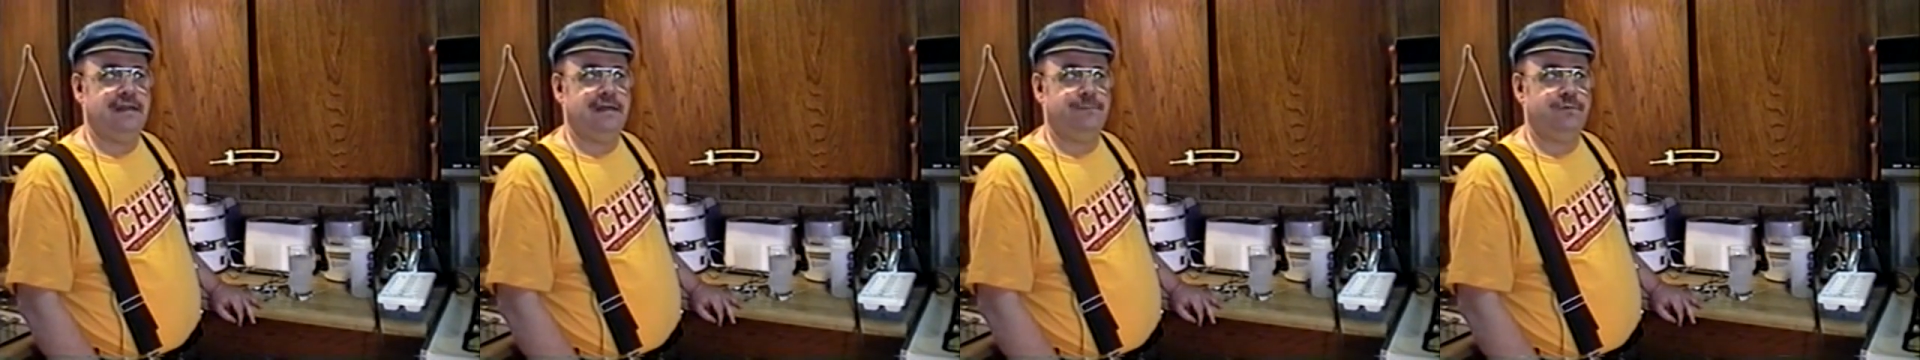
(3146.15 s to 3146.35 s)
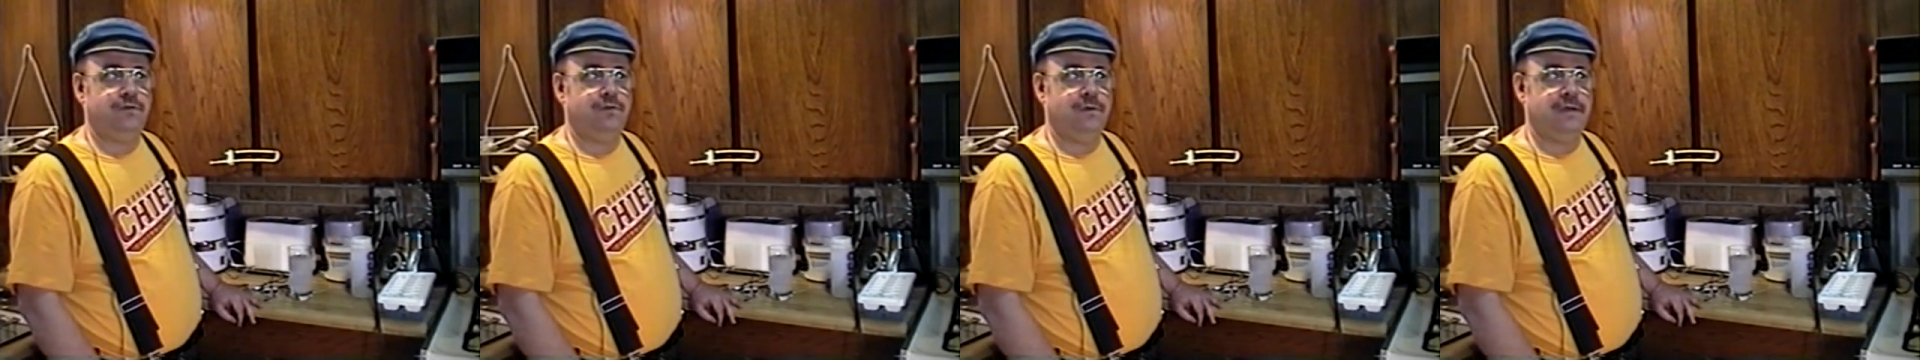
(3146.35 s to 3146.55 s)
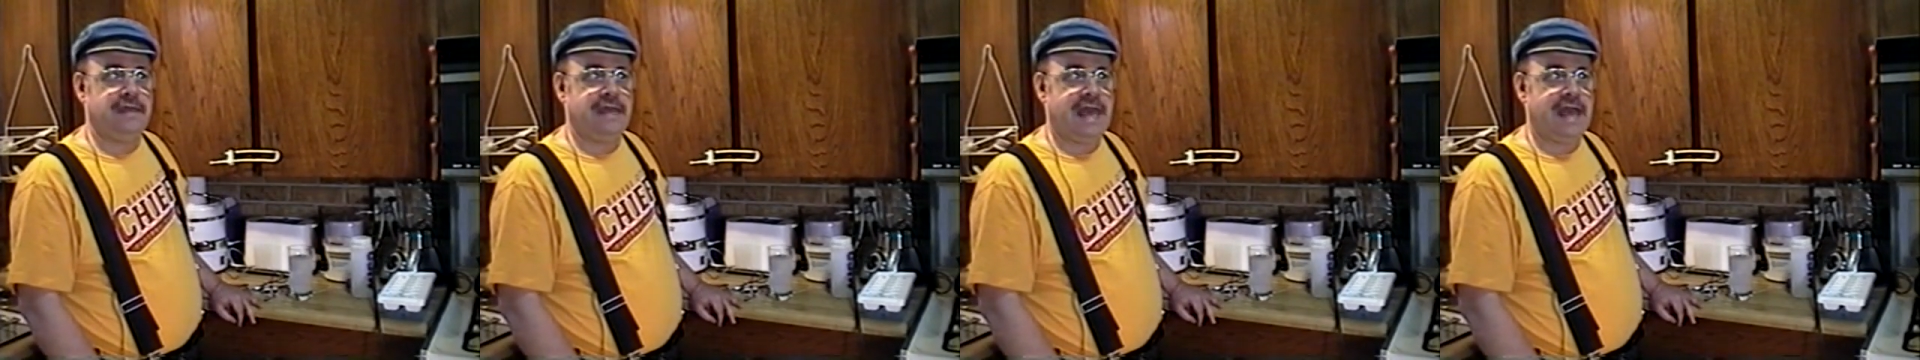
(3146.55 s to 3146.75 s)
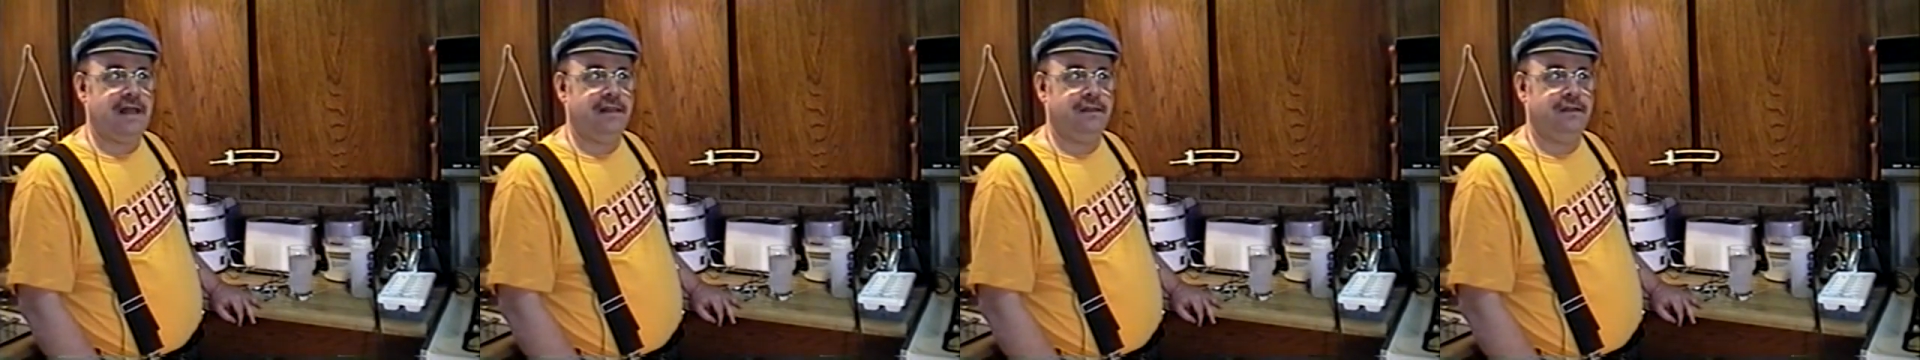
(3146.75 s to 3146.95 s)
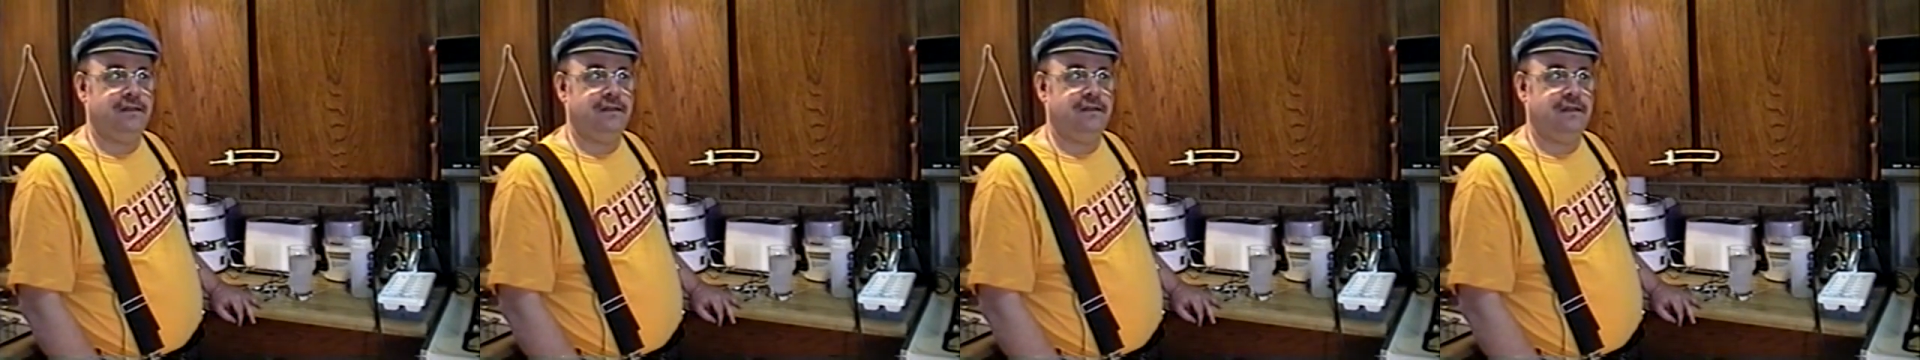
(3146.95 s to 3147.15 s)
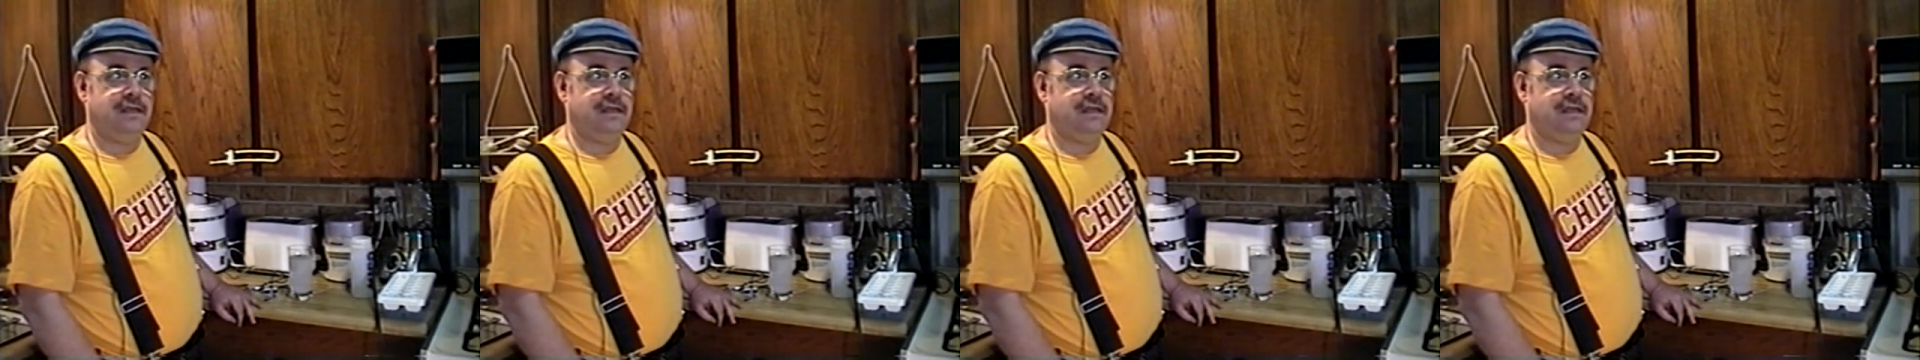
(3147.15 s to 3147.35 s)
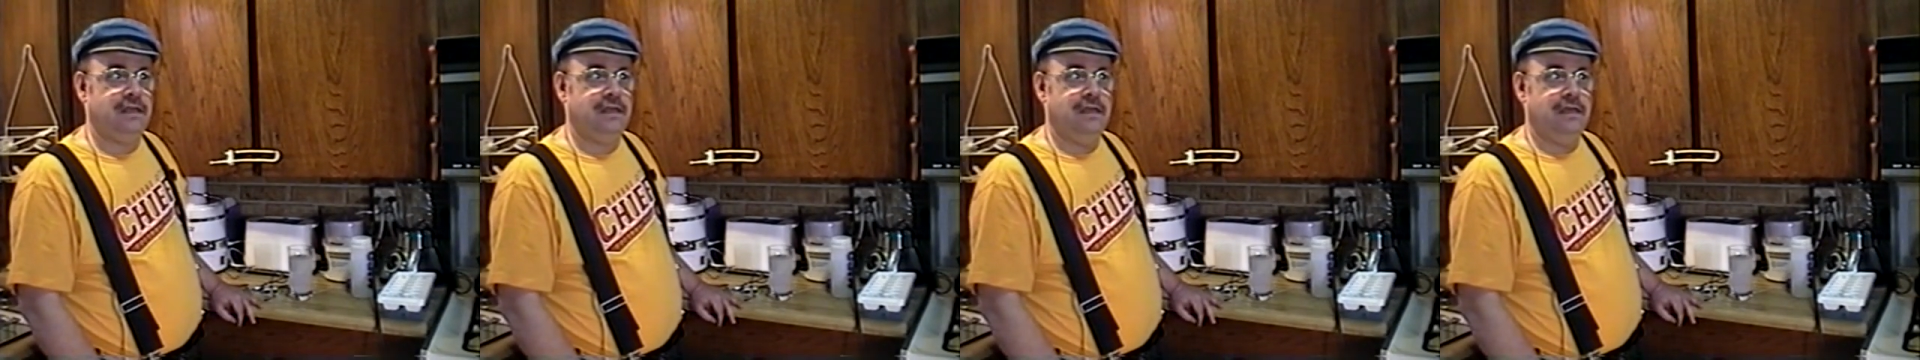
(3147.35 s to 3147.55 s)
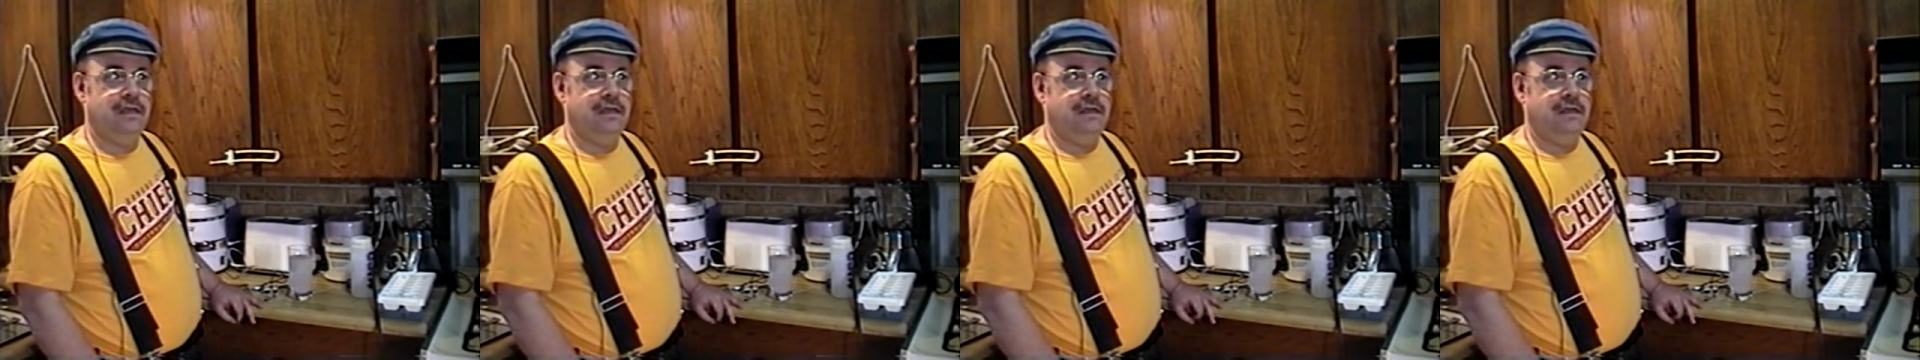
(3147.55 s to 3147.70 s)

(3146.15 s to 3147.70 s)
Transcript: up to 1 gallon a day.